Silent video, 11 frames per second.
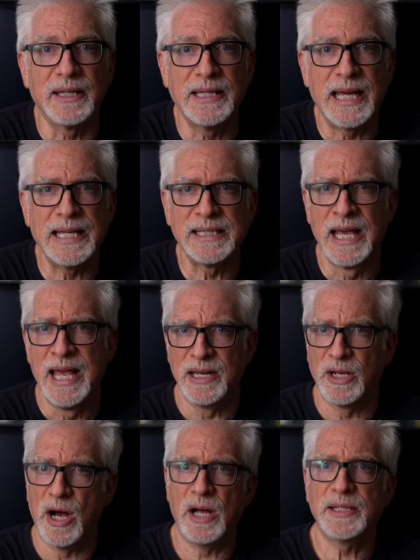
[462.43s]
That is, in
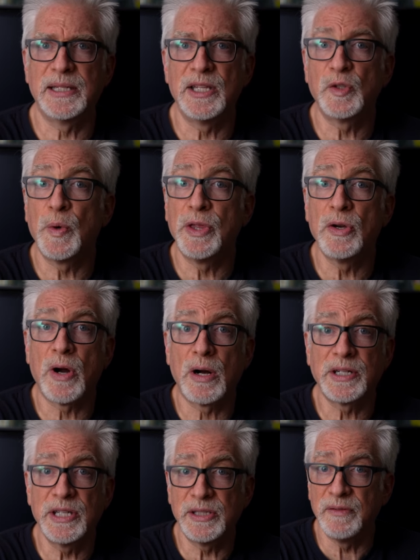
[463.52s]
consonance with your
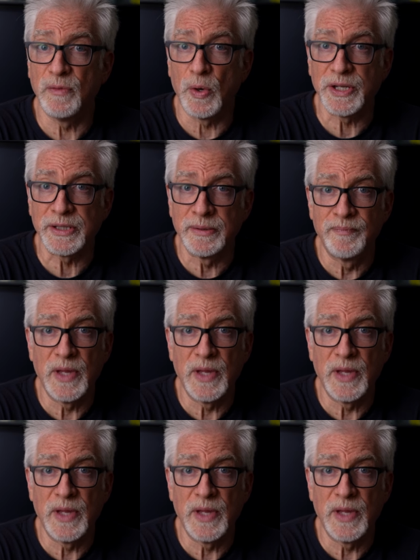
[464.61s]
artistic voice,